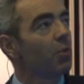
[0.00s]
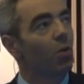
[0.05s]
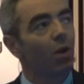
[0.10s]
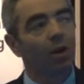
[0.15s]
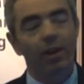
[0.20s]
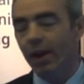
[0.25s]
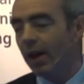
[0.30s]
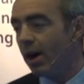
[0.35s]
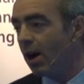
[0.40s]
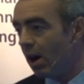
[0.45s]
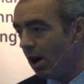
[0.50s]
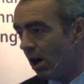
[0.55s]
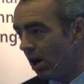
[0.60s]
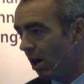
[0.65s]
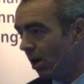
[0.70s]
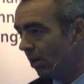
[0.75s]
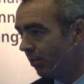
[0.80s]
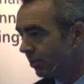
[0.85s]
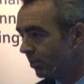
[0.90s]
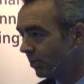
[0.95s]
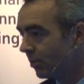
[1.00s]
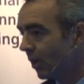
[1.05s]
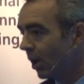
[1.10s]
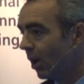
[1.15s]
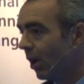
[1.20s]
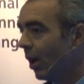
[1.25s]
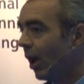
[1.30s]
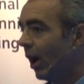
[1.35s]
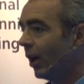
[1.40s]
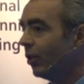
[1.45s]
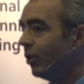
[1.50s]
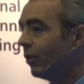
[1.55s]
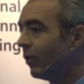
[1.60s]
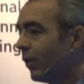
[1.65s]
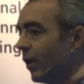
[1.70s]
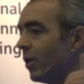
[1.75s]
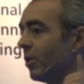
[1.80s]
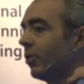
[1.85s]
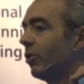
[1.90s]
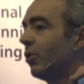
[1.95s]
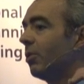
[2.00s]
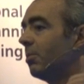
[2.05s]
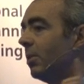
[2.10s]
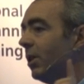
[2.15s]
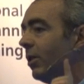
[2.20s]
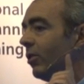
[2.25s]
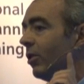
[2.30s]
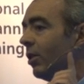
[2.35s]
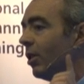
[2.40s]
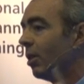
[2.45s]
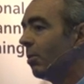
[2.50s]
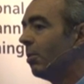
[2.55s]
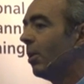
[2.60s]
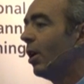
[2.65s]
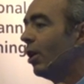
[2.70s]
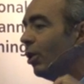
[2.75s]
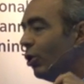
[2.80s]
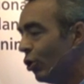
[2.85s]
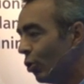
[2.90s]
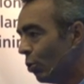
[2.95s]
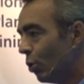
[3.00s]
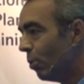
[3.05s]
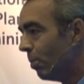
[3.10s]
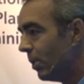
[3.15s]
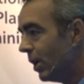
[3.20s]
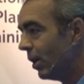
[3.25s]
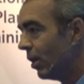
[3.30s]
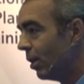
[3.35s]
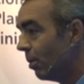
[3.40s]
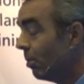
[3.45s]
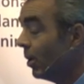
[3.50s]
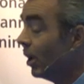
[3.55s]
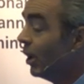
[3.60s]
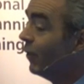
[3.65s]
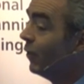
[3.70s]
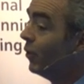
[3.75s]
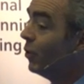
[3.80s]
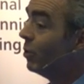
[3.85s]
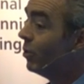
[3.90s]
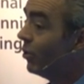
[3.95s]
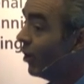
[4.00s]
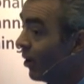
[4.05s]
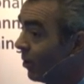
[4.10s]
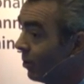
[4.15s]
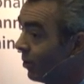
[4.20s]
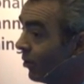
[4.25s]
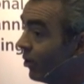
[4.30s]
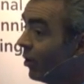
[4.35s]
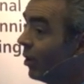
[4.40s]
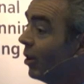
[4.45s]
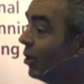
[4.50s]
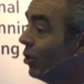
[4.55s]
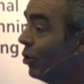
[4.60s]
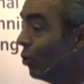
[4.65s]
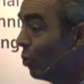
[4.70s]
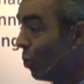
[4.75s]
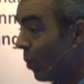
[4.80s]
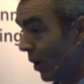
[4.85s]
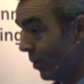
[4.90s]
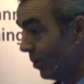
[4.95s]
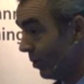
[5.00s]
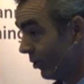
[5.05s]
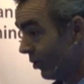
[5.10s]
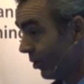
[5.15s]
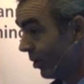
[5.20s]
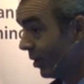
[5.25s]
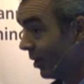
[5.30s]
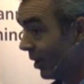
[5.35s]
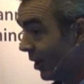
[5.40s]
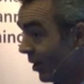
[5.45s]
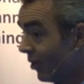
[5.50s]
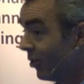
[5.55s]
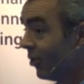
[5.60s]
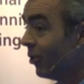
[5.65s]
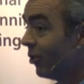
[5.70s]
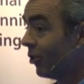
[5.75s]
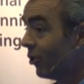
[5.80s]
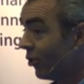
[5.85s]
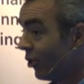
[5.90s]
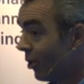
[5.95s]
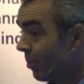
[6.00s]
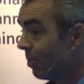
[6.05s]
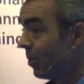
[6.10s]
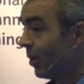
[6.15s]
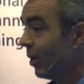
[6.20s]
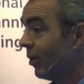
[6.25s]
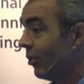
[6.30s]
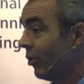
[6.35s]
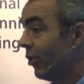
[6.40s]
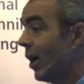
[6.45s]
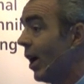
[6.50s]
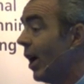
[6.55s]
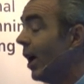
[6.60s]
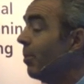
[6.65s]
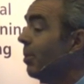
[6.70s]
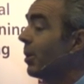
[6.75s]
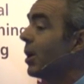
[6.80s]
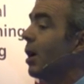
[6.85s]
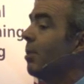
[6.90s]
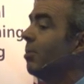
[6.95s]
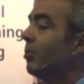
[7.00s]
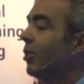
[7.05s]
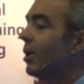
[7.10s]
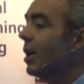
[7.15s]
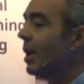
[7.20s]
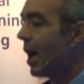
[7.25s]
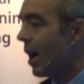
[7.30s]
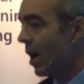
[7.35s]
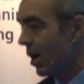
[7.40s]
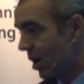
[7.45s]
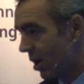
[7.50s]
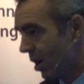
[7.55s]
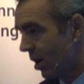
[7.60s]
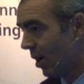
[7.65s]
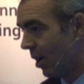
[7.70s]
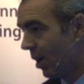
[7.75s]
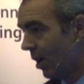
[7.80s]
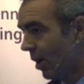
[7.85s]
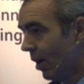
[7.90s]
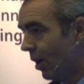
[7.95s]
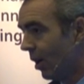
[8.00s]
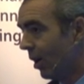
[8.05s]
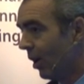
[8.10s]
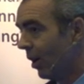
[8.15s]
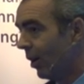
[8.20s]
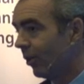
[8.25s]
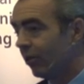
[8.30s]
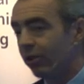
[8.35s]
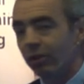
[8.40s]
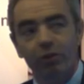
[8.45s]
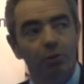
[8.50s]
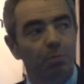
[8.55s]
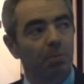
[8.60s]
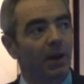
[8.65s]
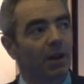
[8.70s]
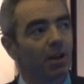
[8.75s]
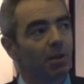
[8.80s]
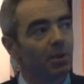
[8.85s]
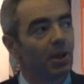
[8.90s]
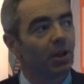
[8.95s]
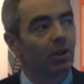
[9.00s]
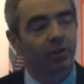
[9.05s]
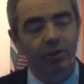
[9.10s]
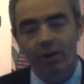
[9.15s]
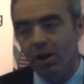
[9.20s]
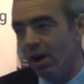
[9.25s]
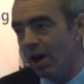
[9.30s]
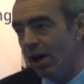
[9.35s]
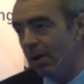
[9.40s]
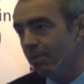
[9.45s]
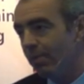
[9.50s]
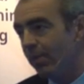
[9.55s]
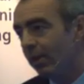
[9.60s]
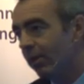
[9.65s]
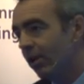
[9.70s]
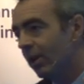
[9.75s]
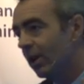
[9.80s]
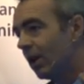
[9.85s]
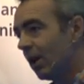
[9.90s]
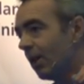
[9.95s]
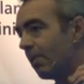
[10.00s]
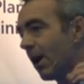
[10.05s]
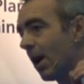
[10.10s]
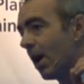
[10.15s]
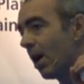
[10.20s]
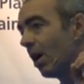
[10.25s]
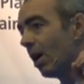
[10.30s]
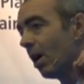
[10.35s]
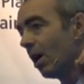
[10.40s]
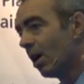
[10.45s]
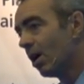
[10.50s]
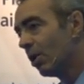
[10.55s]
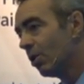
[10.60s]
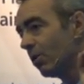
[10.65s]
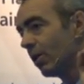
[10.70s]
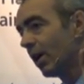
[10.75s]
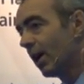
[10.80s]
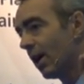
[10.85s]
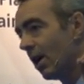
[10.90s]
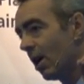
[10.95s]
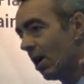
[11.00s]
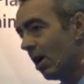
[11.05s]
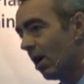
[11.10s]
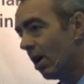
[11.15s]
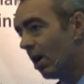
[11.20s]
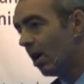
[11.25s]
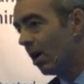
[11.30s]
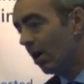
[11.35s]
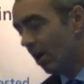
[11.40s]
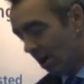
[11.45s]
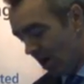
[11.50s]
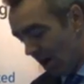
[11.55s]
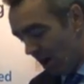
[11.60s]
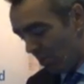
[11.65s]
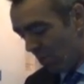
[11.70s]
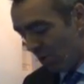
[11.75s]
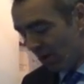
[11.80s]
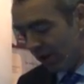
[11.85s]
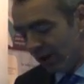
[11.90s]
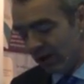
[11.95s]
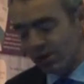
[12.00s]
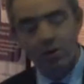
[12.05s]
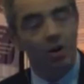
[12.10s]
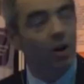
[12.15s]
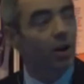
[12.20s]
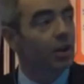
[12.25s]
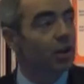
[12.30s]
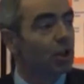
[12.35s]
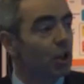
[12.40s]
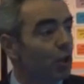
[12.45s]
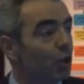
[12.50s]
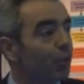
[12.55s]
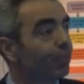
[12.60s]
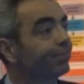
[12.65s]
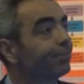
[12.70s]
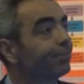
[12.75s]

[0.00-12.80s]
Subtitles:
what they are and you focus on meeting them, you will meet them. If you don't, you won't. It's as simple as that. It becomes luck. So spend a bit of time thinking about who they are and what they're trying to do.